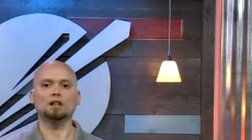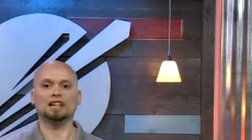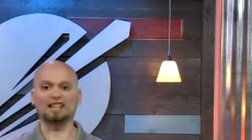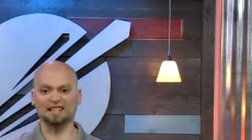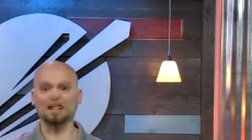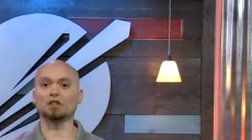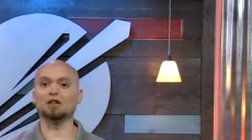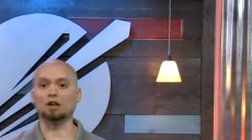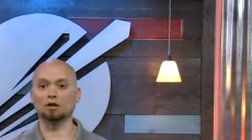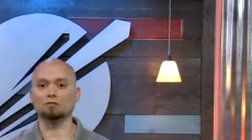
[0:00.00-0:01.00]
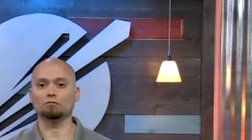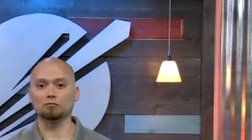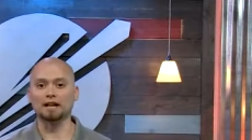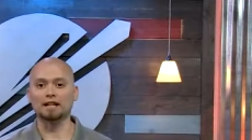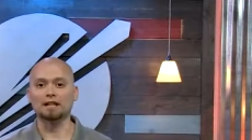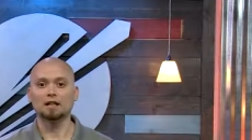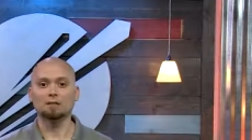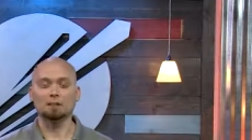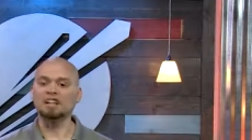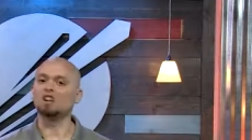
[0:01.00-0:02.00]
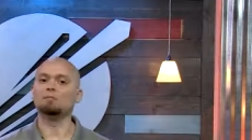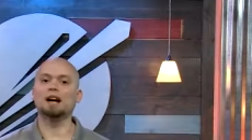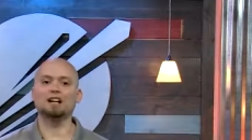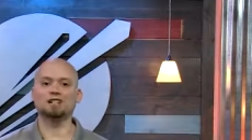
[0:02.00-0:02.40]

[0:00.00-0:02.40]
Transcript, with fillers: and then sell the note, right? My note buyer